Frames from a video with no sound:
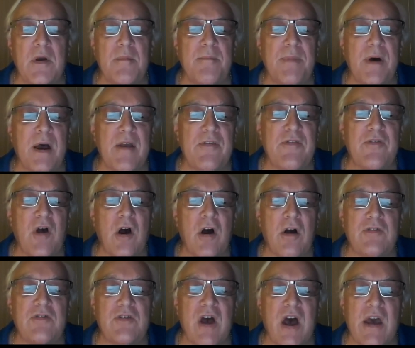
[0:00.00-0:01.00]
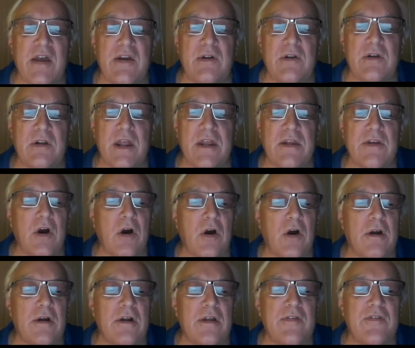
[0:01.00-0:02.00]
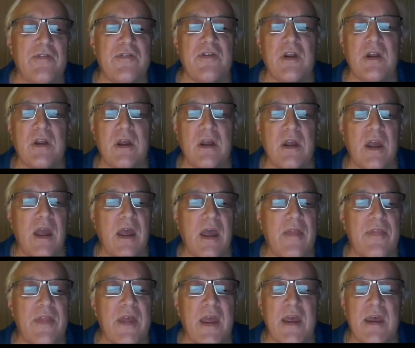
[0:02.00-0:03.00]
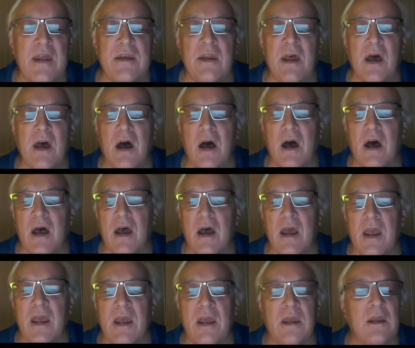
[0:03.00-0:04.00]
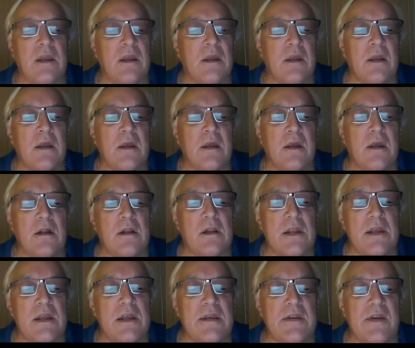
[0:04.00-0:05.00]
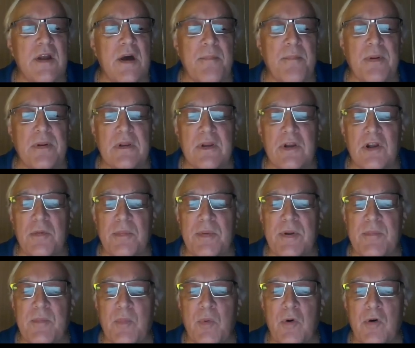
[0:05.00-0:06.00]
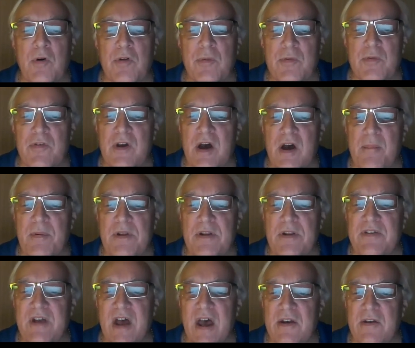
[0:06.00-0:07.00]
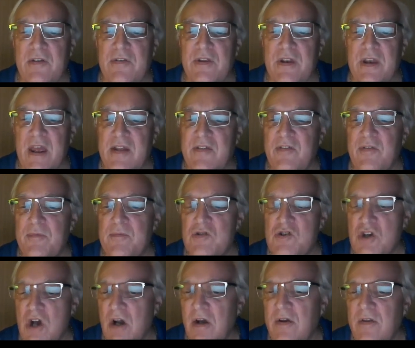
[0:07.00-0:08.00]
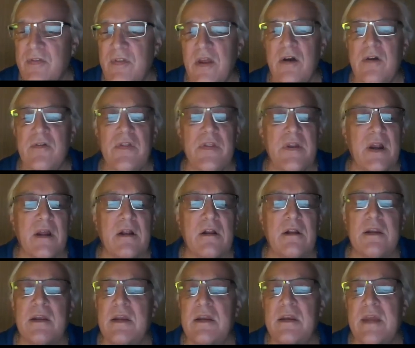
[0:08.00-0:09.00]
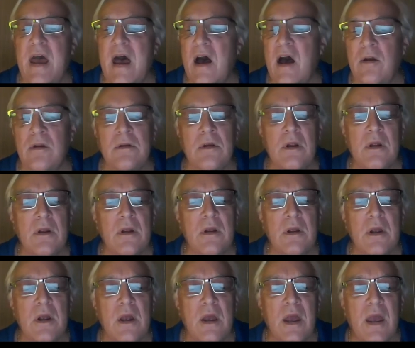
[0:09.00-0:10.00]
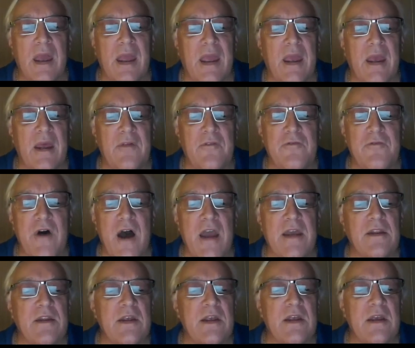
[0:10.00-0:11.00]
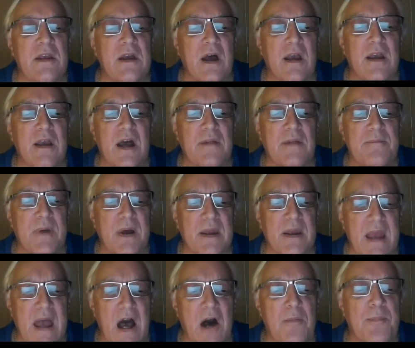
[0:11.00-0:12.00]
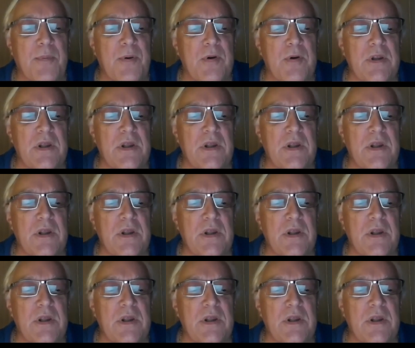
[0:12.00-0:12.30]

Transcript: by song title and artist. And then I cleaned it up a little bit more. There was a couple of titles that had some junk in there that I cleaned out. And finally, I got my output